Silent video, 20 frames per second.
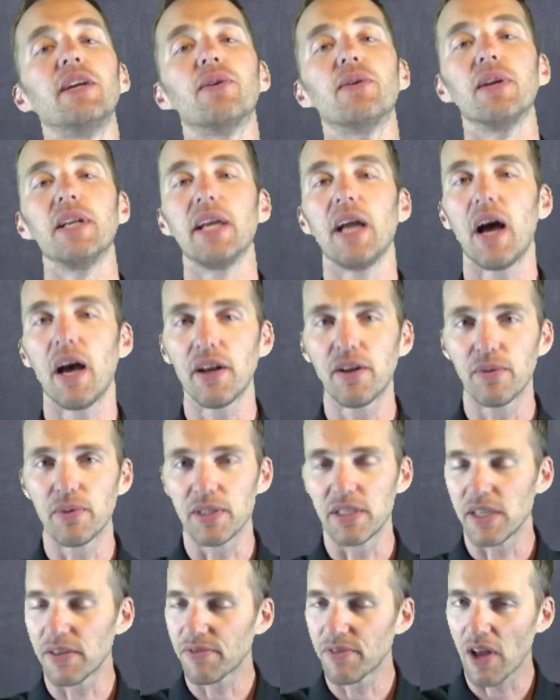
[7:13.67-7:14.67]
literally
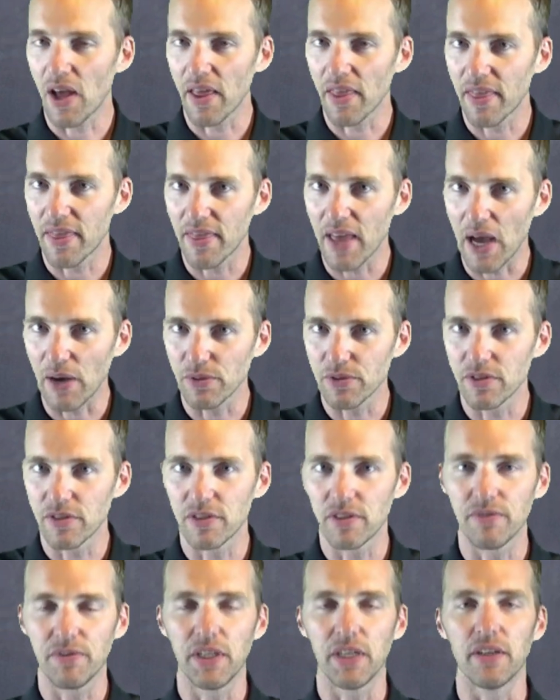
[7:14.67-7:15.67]
hundreds, if not
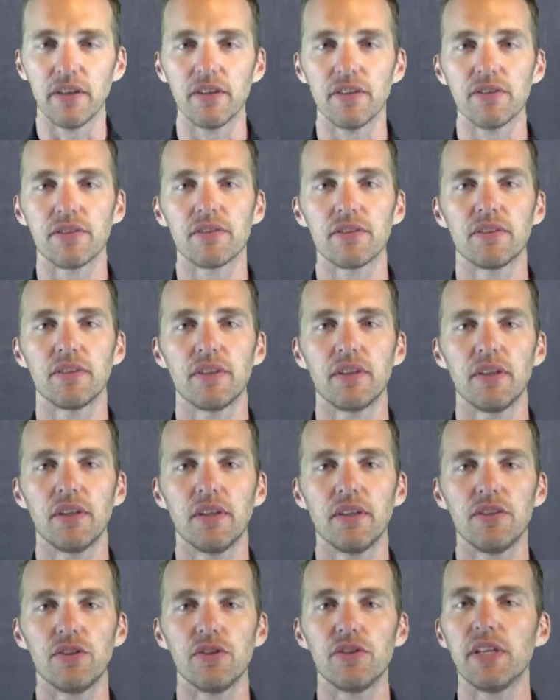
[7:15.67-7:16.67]
thousands of years
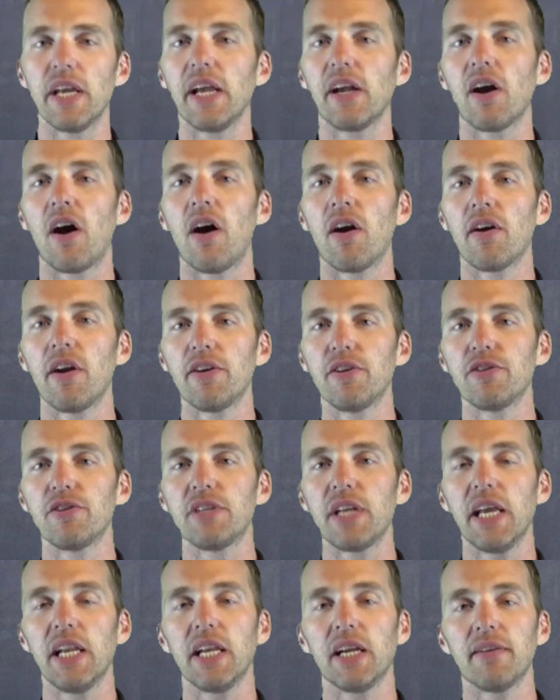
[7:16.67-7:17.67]
to take our
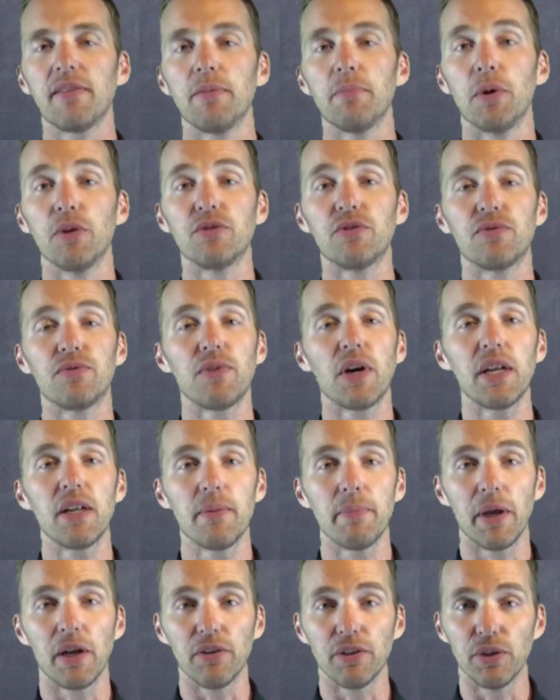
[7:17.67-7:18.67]
understanding of the most
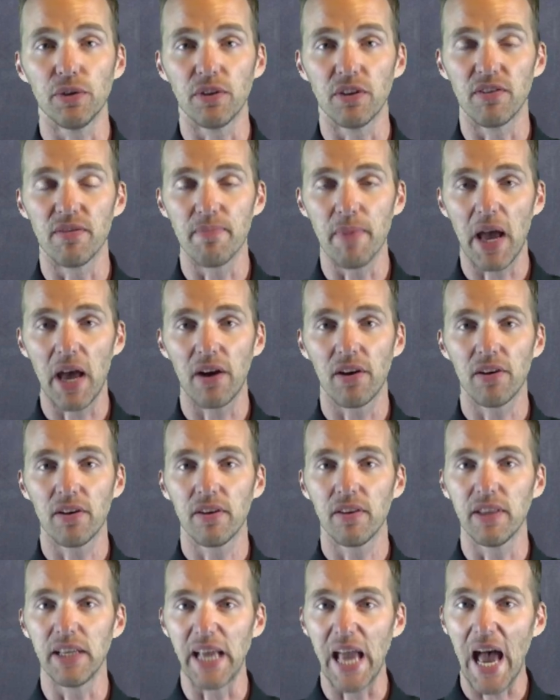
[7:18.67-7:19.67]
fundamental unit of
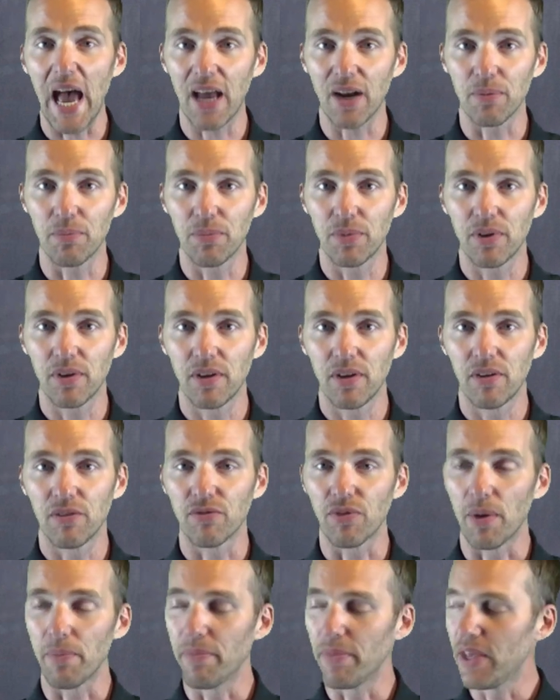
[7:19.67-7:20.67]
matter, the atom,
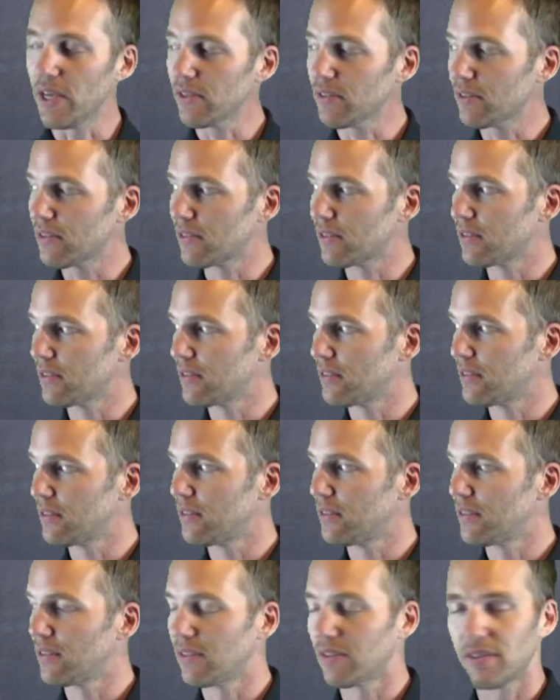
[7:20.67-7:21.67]
from this
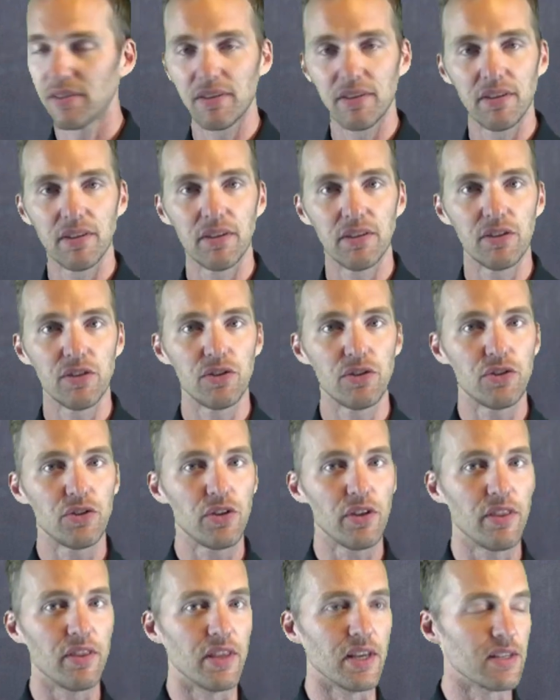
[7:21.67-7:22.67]

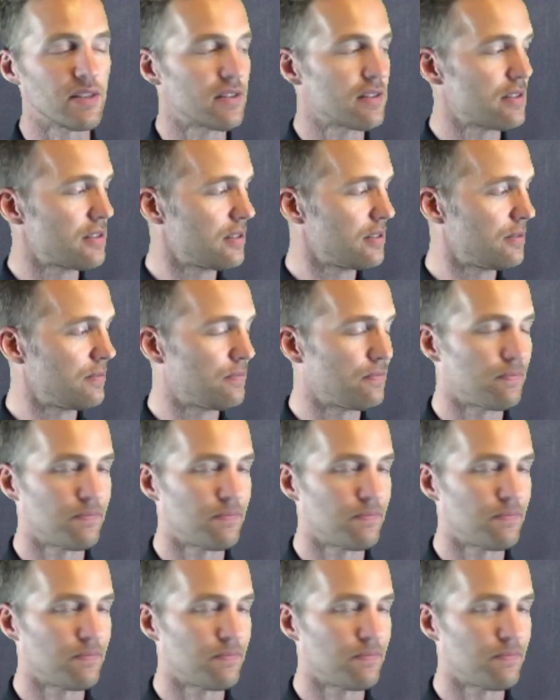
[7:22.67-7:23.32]
to this.